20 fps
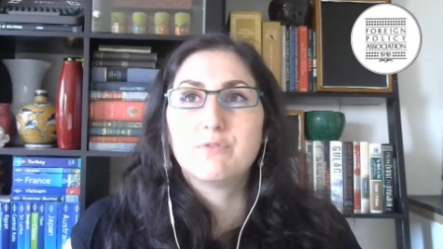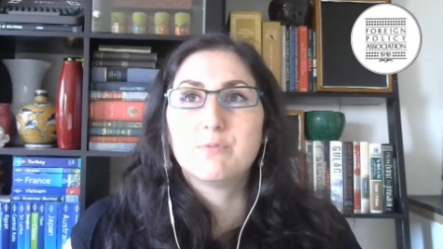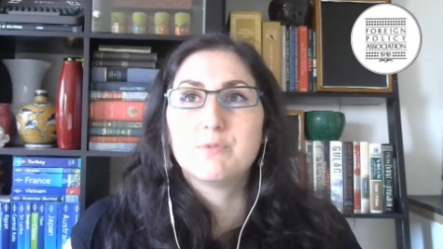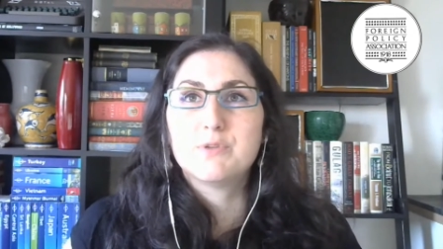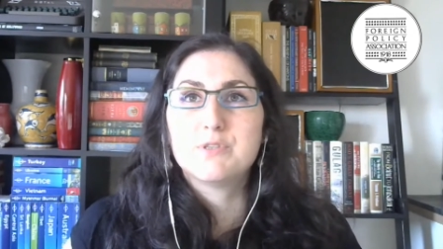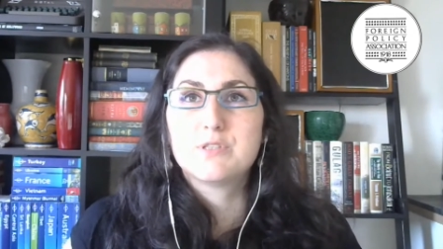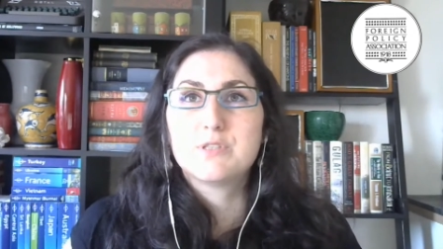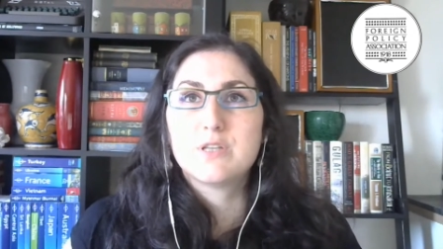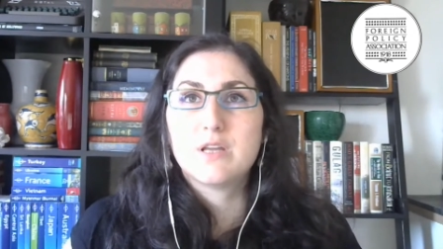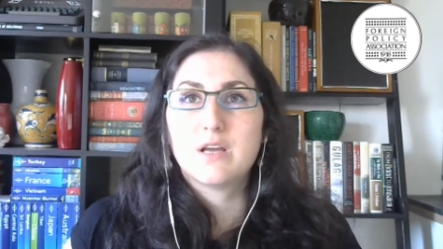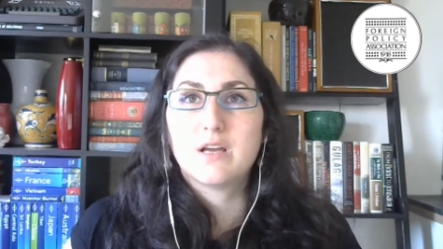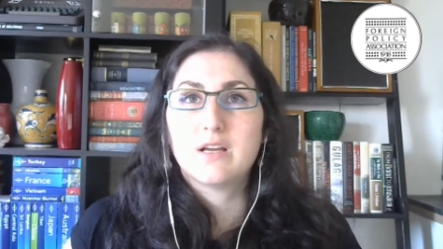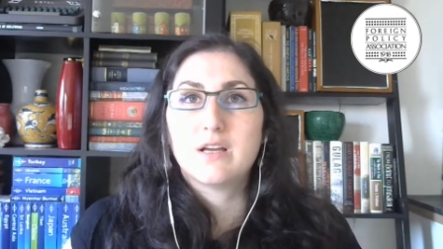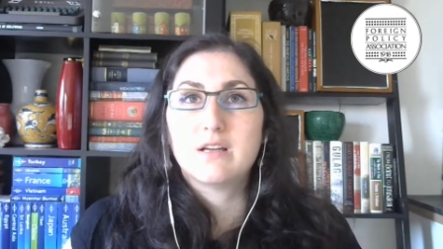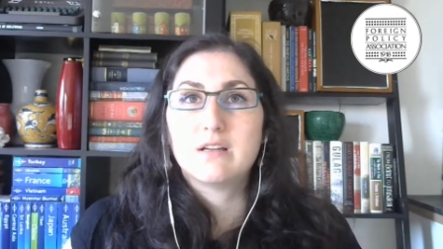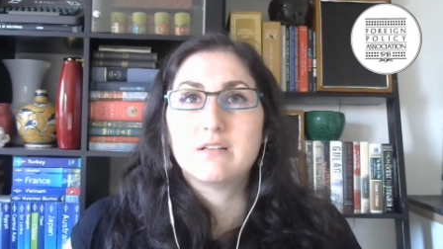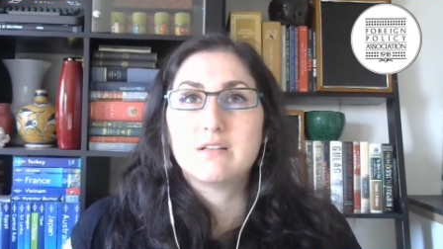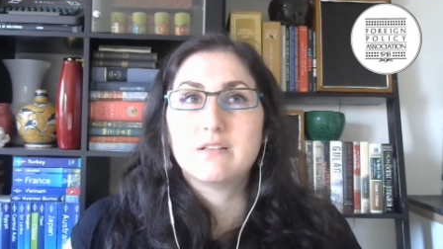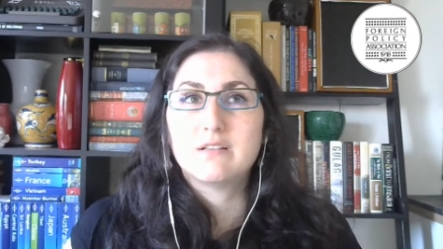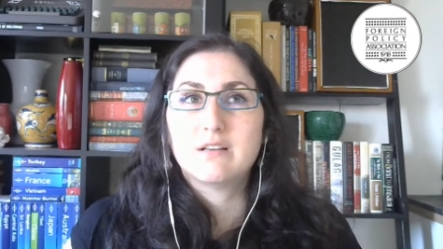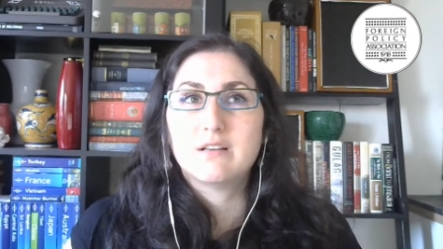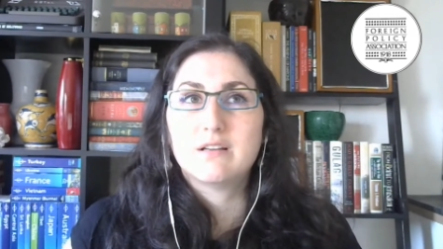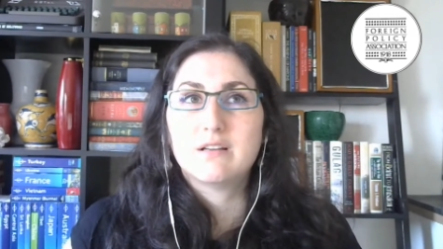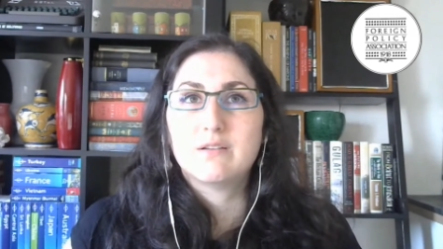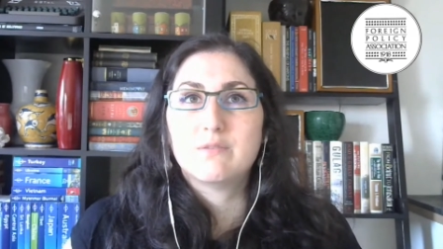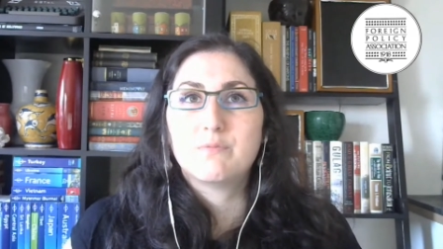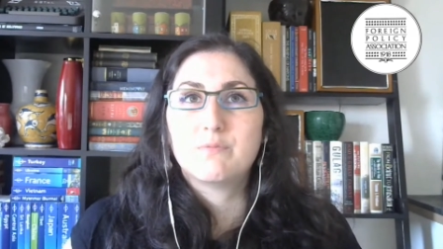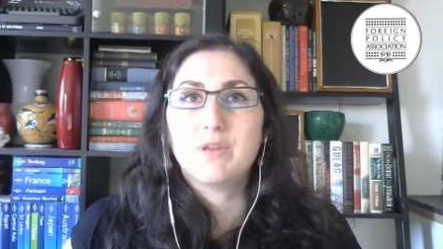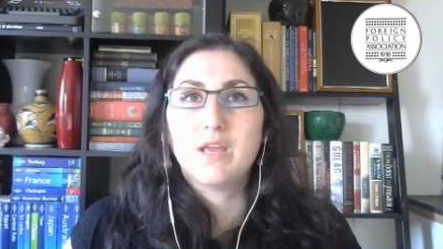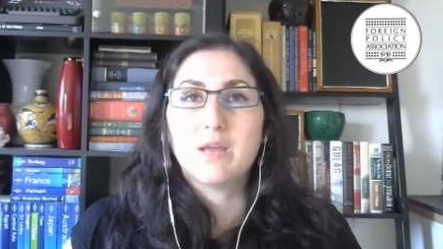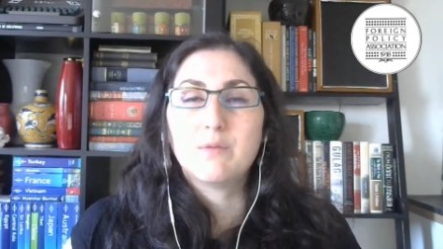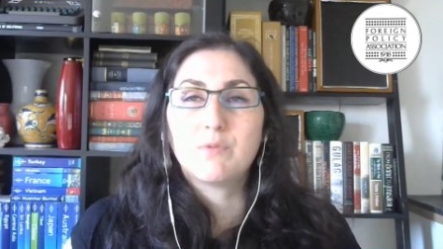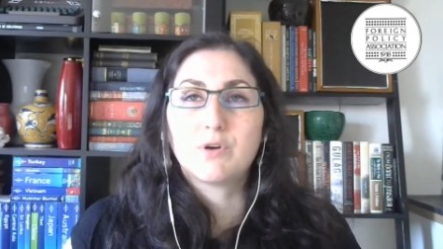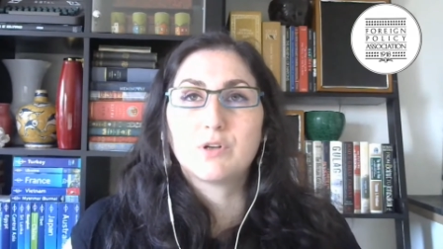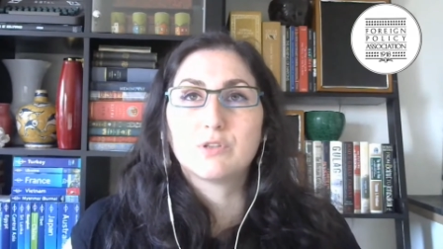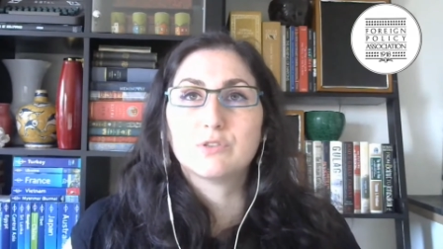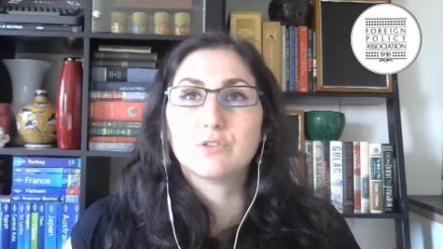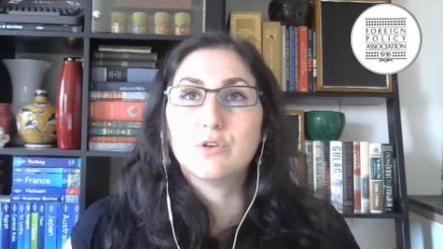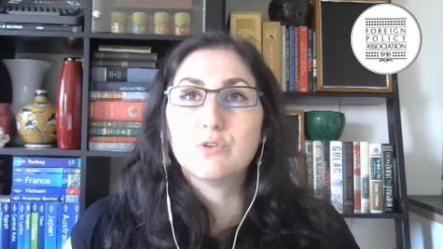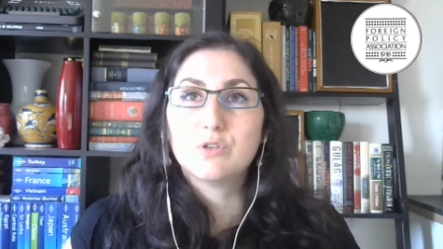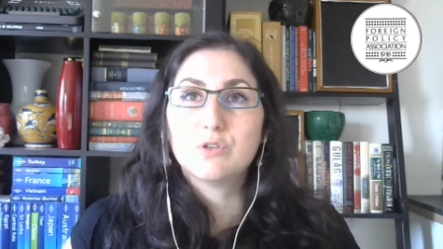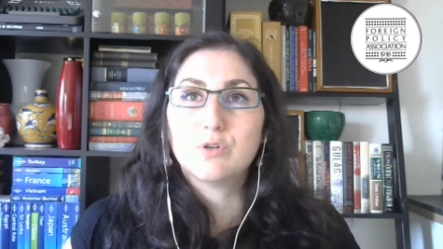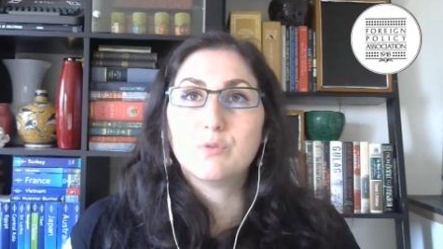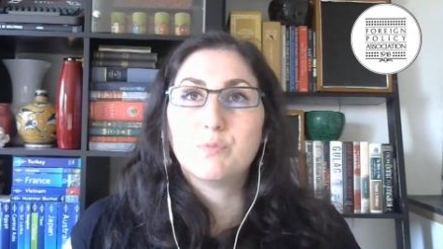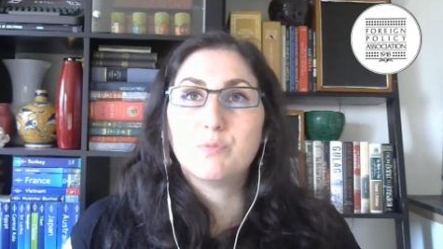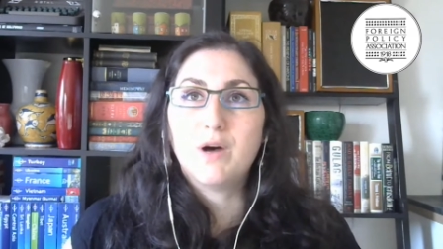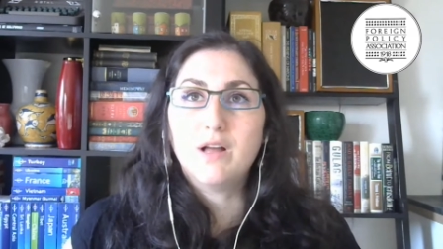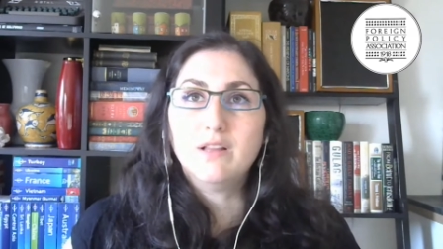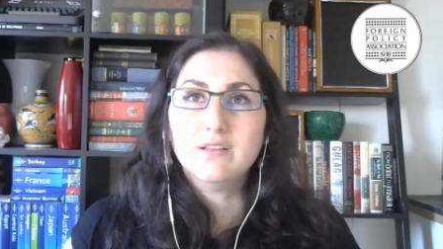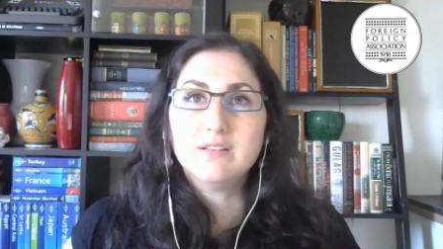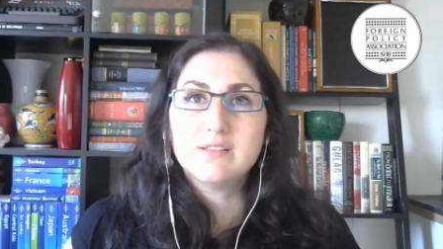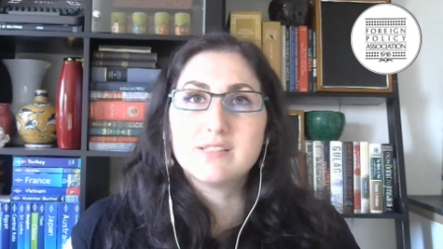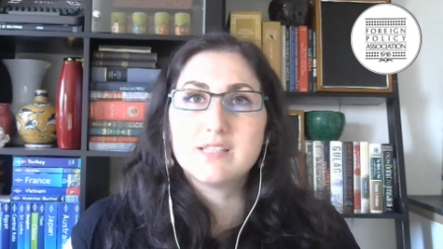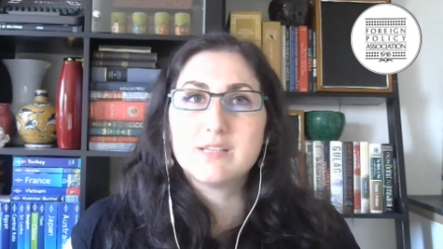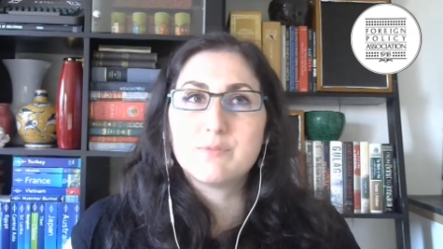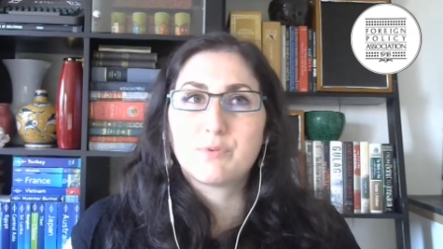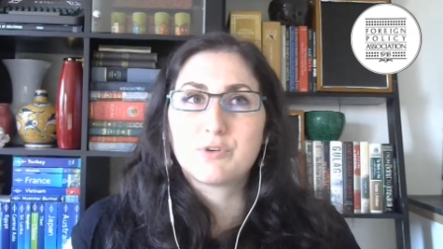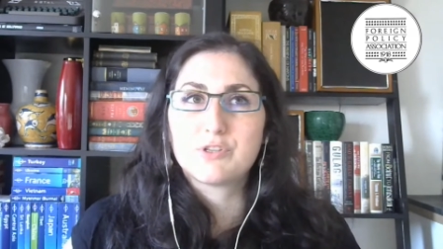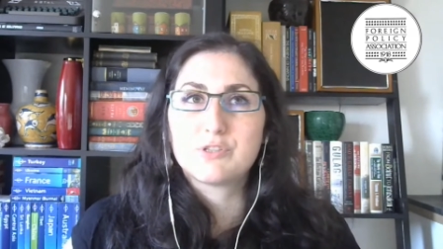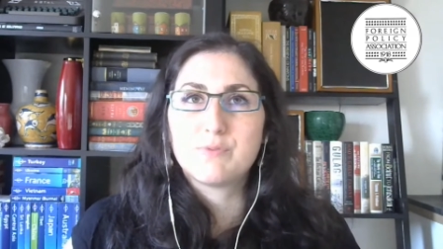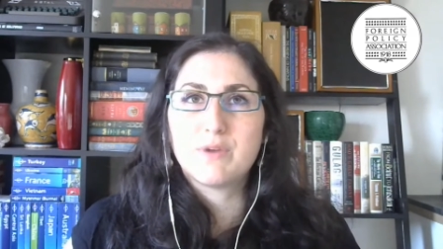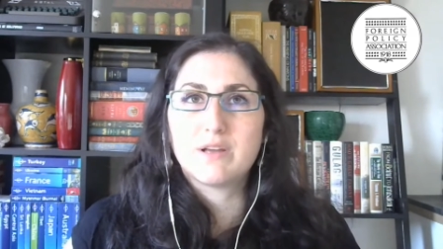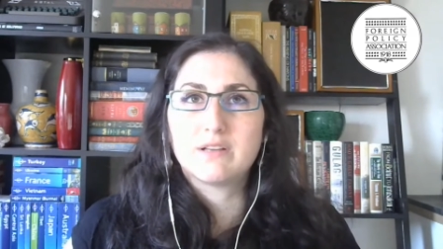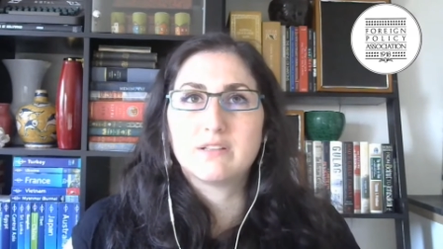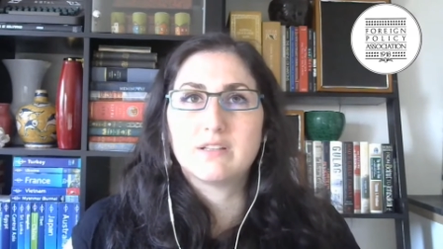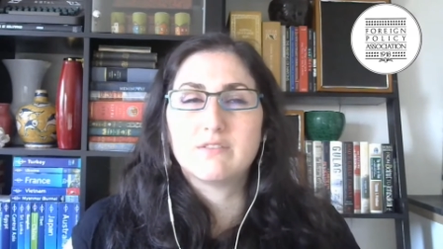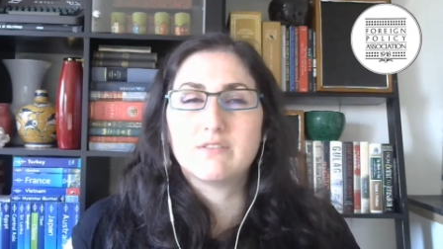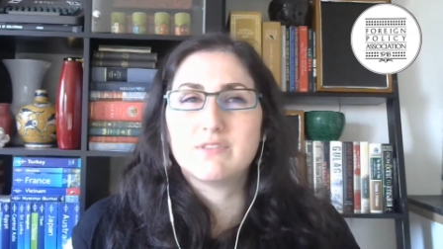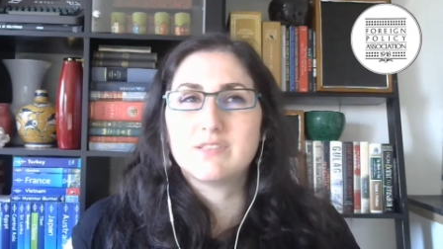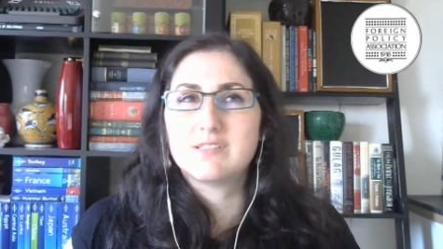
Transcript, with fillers: from a, uh, a, Myanmar local policy perspective,